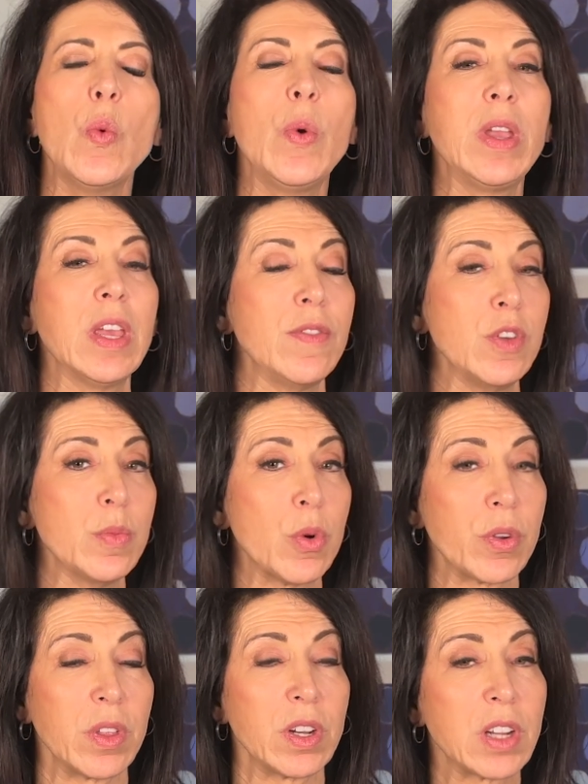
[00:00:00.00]
We give you
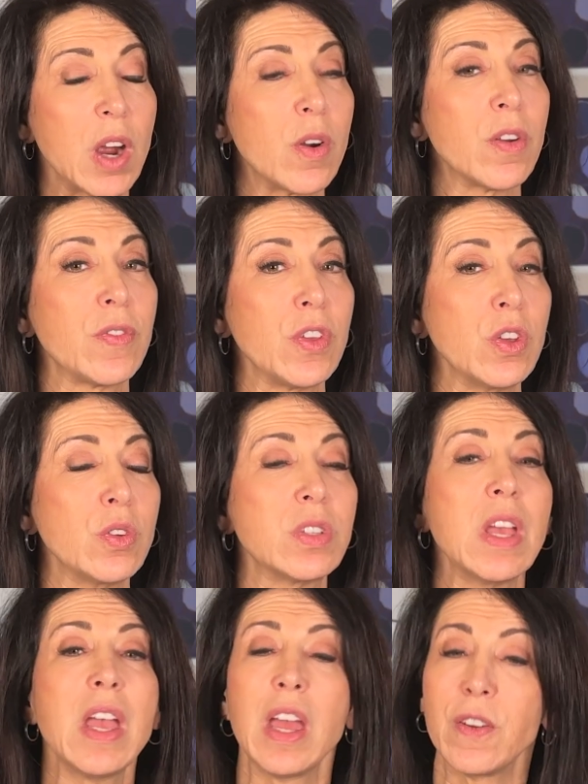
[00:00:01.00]
more than car
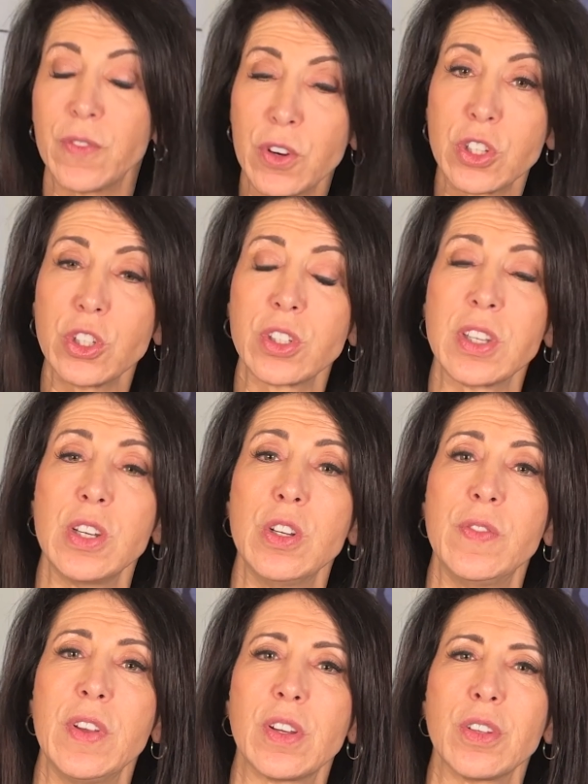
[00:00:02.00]
reviews and first looks at
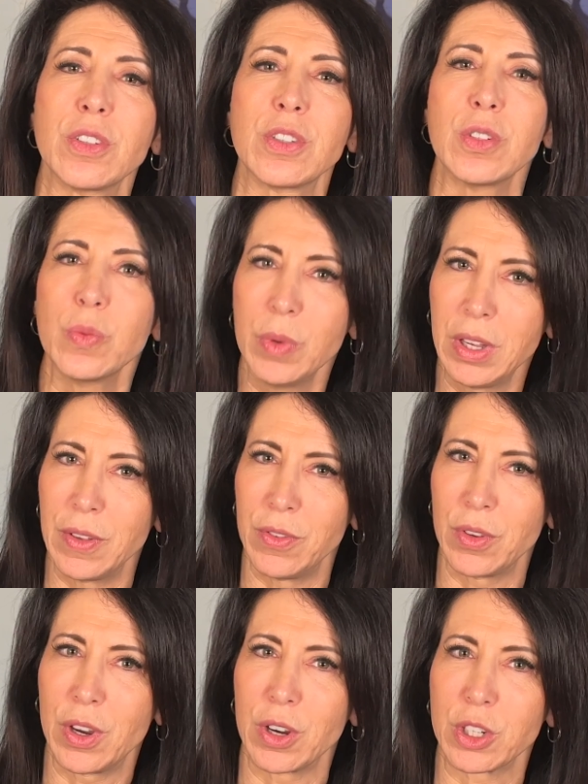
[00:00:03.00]
new vehicles. We give
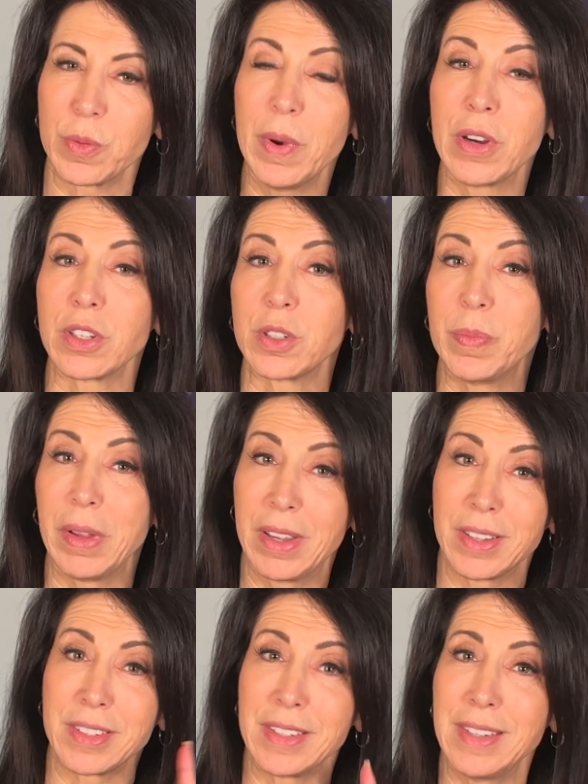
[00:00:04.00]
you car smarts
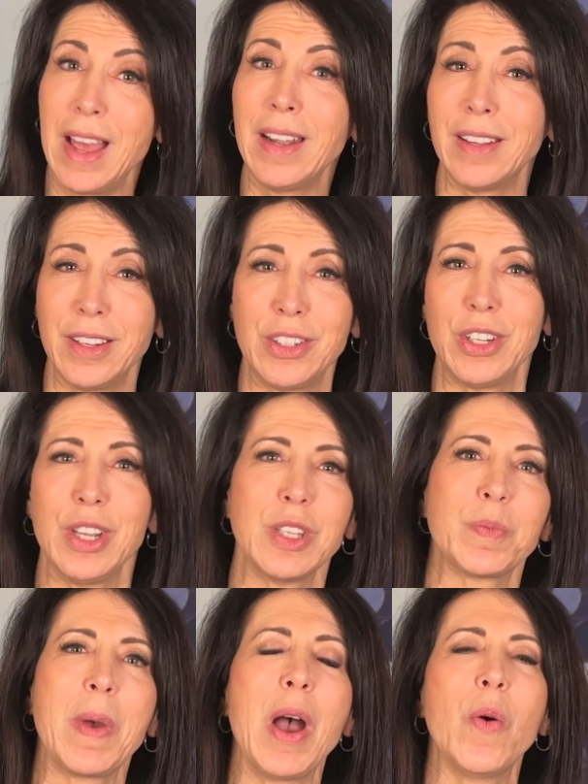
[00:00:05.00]
because knowledge
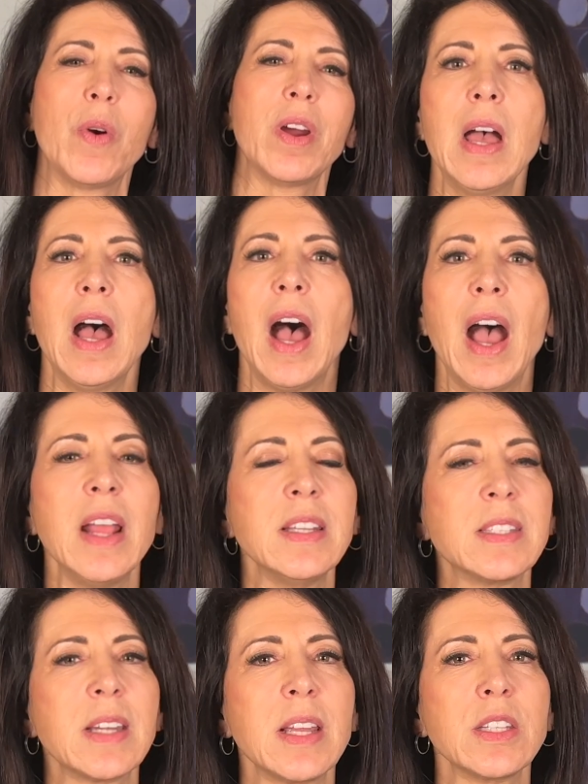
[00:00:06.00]
is power.
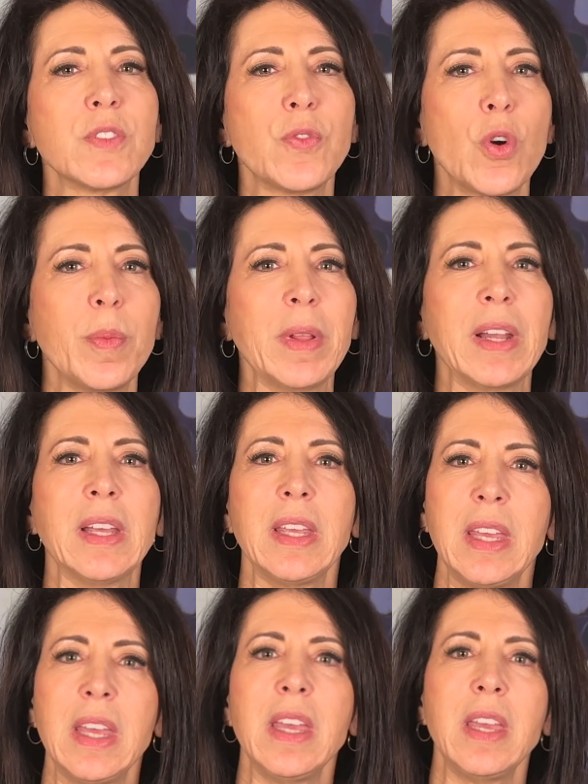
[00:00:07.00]
Einstein's formula
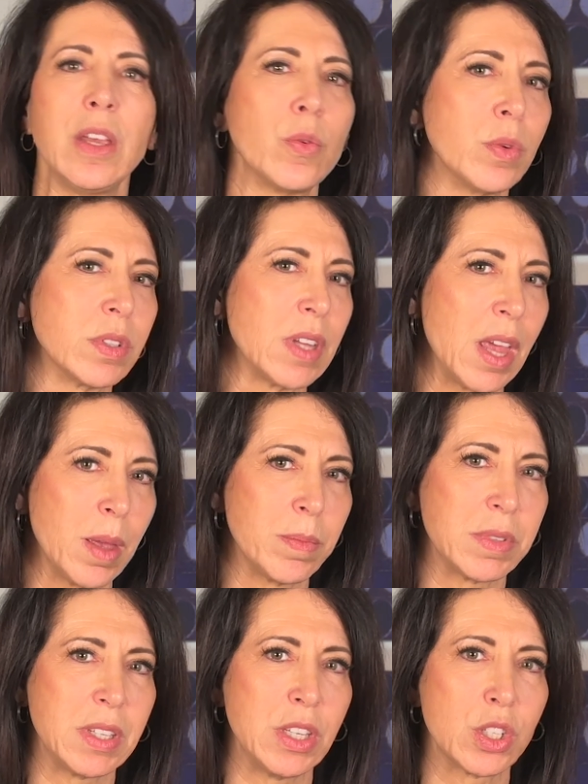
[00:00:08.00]
E equals
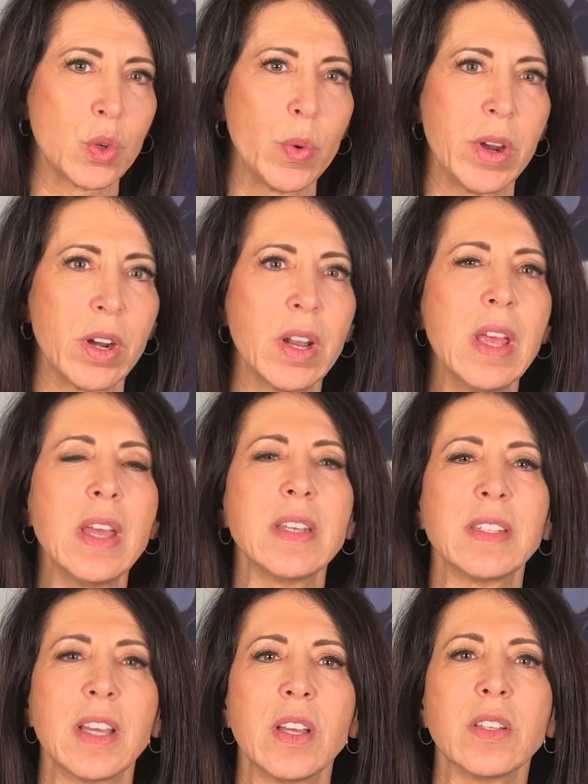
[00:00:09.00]
mc squared
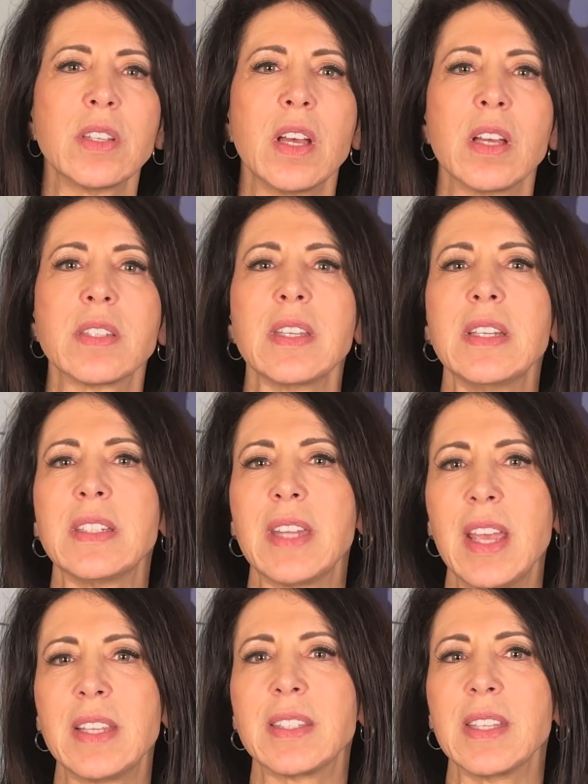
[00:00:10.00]
tells us it
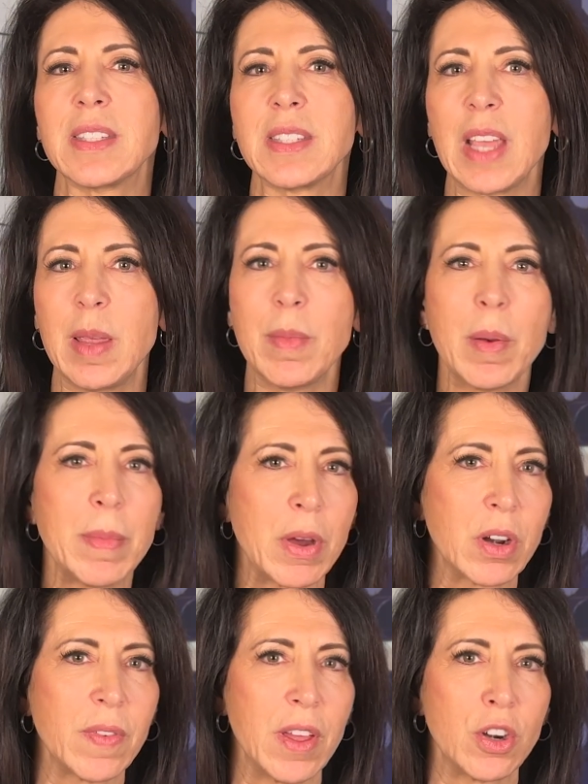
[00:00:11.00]
takes the same
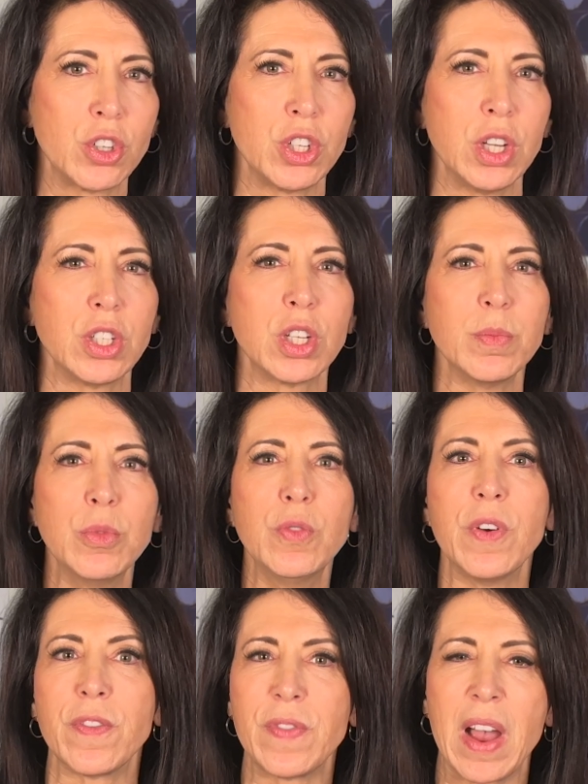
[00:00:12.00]
amount of energy to
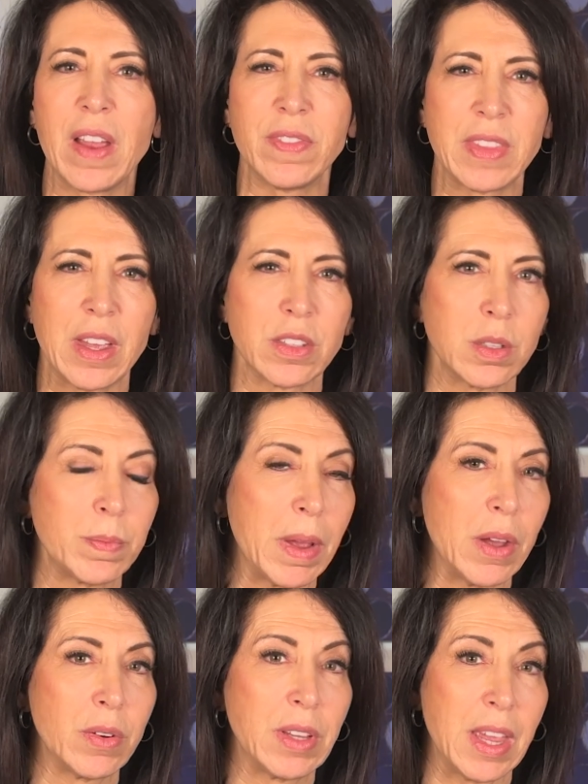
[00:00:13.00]
move a 5,000
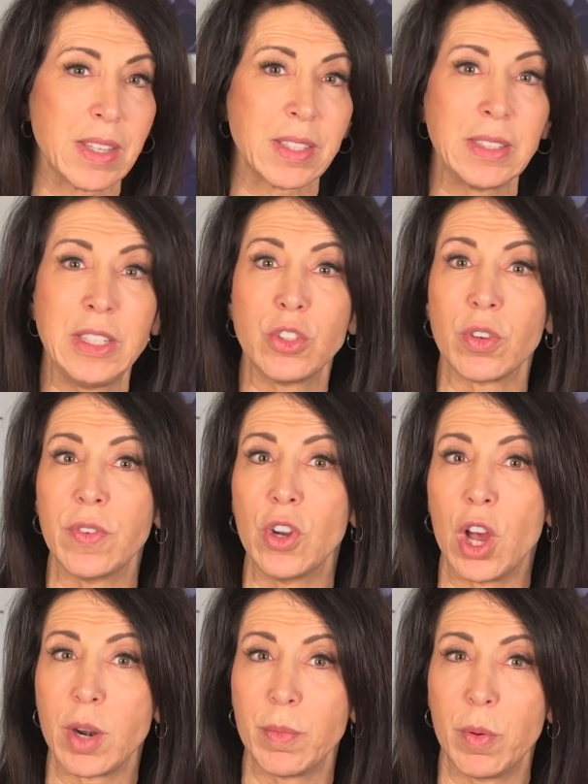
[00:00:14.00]
pound gasoline driven
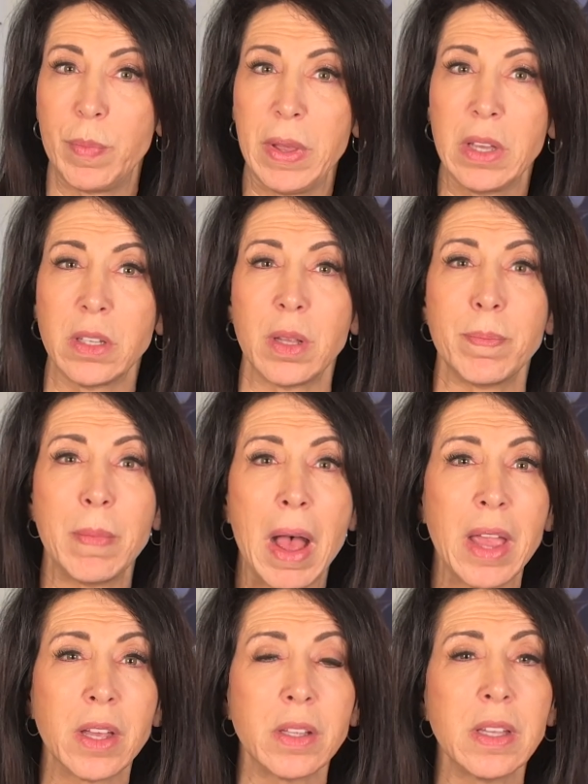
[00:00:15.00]
automobile a
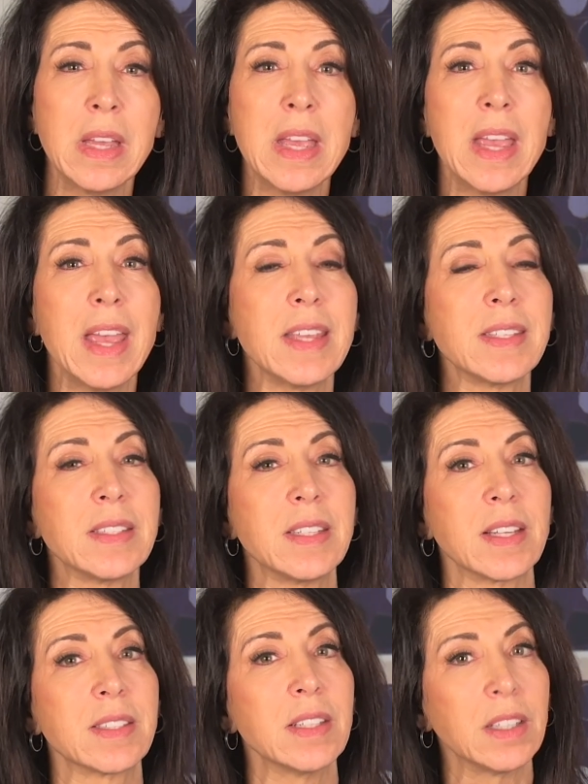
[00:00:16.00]
mile as it
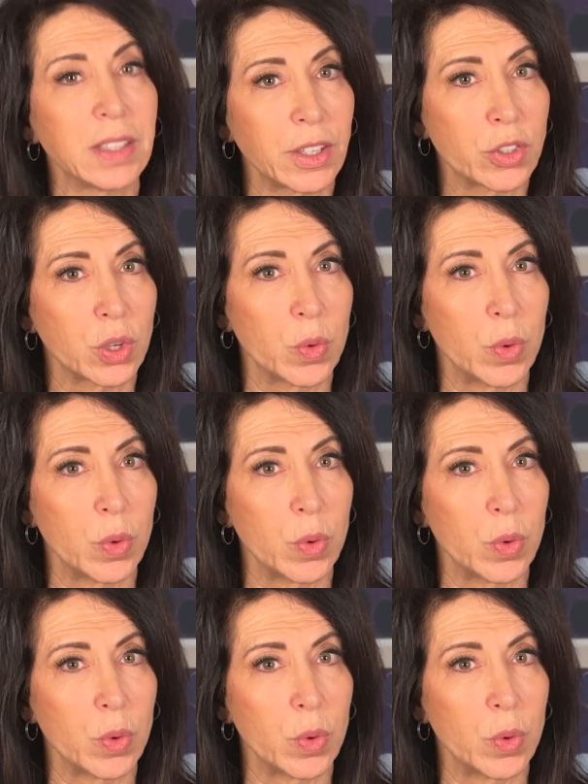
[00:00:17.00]
does an electric